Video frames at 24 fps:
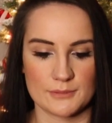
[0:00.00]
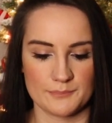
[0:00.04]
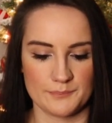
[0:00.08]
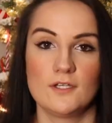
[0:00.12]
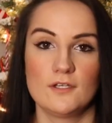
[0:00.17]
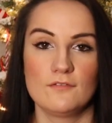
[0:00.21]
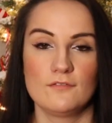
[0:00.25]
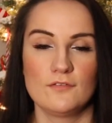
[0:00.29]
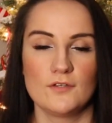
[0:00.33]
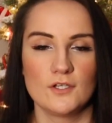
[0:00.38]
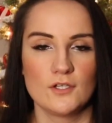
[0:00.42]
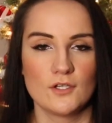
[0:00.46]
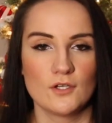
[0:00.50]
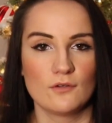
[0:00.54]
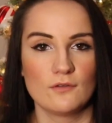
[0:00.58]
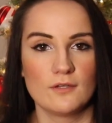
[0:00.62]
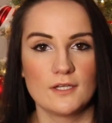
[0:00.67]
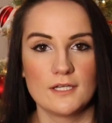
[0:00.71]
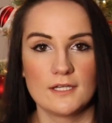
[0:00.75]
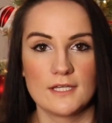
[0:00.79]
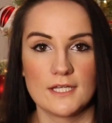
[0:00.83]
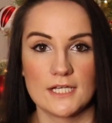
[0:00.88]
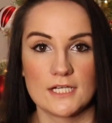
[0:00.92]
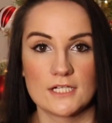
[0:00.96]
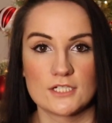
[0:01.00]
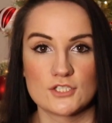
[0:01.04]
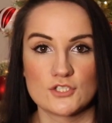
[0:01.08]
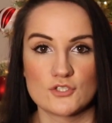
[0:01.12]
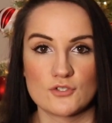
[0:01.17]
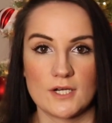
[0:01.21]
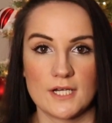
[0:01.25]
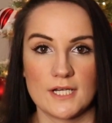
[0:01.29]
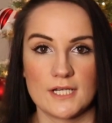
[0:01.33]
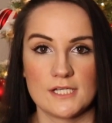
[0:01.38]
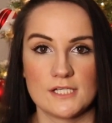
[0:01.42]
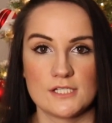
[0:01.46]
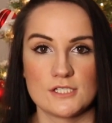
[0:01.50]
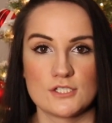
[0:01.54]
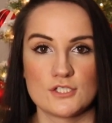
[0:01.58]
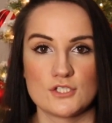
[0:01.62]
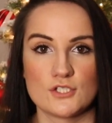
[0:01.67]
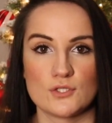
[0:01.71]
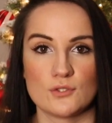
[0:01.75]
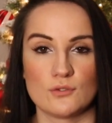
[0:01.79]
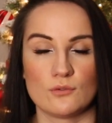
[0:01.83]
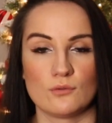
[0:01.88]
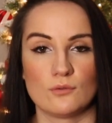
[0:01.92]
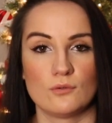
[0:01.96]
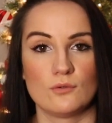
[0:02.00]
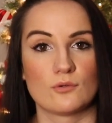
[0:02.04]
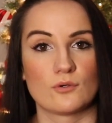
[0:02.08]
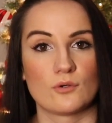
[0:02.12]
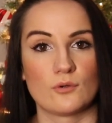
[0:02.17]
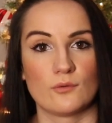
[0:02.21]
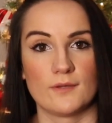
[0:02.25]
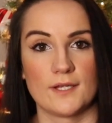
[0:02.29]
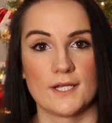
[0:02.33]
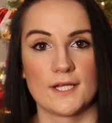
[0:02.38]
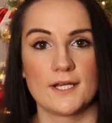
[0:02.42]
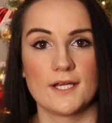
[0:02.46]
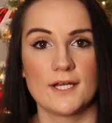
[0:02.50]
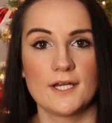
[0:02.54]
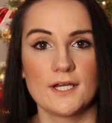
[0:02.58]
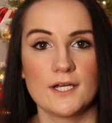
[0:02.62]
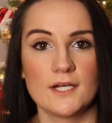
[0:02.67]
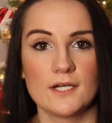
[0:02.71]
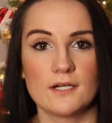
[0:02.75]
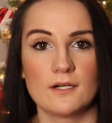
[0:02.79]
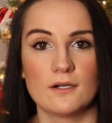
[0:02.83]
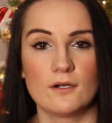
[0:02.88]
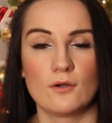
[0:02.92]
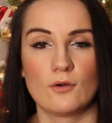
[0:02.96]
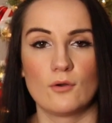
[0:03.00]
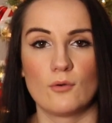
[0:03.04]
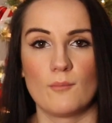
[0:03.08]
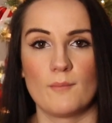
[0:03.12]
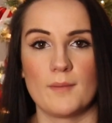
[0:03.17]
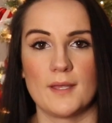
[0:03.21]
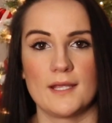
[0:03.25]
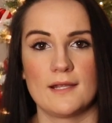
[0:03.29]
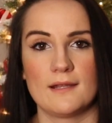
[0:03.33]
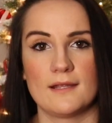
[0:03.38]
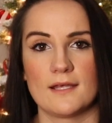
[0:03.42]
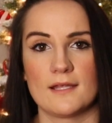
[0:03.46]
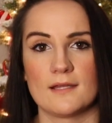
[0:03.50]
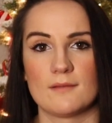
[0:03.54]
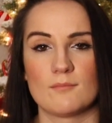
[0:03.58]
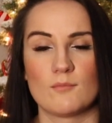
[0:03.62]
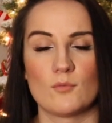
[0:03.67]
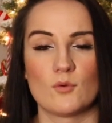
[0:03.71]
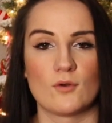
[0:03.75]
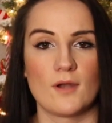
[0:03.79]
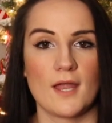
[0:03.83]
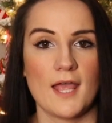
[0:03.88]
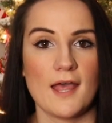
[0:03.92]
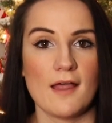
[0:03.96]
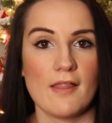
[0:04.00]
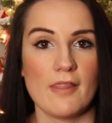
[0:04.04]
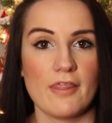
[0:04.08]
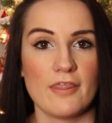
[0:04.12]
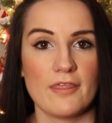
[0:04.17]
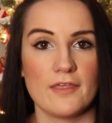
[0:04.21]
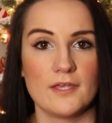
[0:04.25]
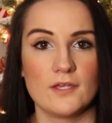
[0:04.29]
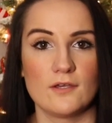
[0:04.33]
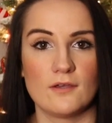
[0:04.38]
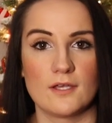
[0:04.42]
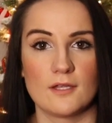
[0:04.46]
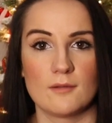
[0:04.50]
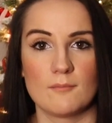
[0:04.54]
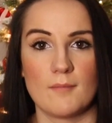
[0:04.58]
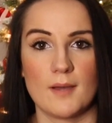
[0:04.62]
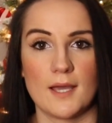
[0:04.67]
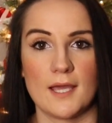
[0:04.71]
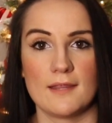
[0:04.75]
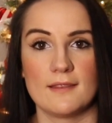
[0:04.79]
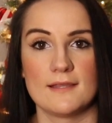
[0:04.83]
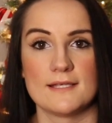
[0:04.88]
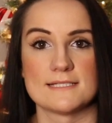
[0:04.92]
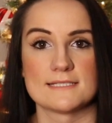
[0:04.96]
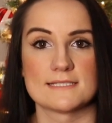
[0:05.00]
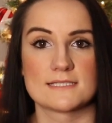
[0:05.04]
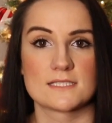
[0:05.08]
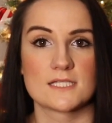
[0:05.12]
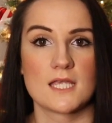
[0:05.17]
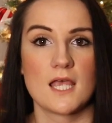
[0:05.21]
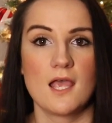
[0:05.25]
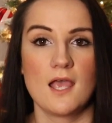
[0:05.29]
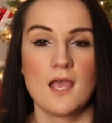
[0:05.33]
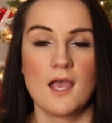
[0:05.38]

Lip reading: If you know that they are trying to grow their hair or make it more healthy, you can buy this